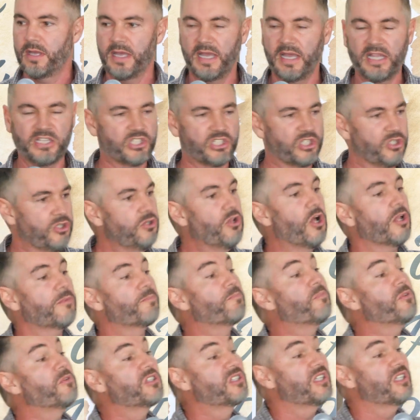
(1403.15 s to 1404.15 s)
It's
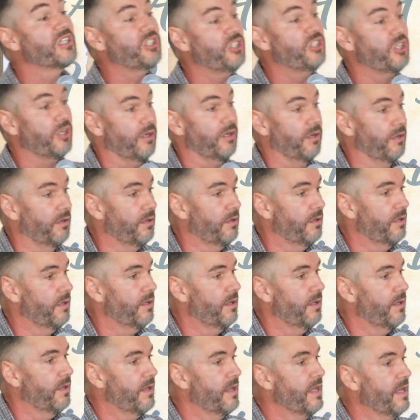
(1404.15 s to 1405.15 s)
not position.
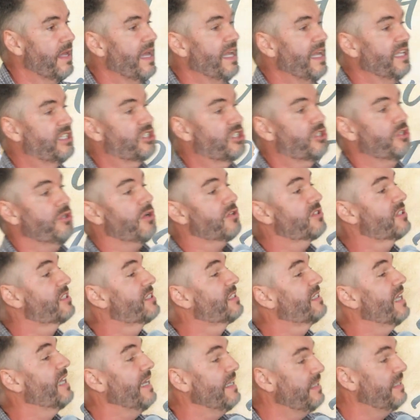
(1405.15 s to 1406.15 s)
It's not
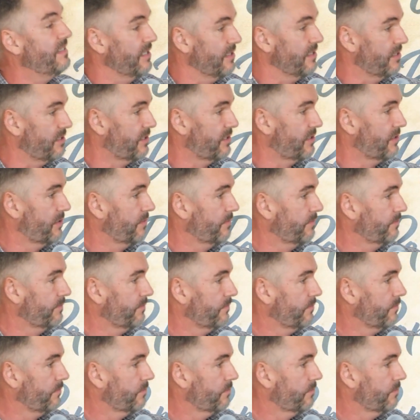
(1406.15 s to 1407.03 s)
status.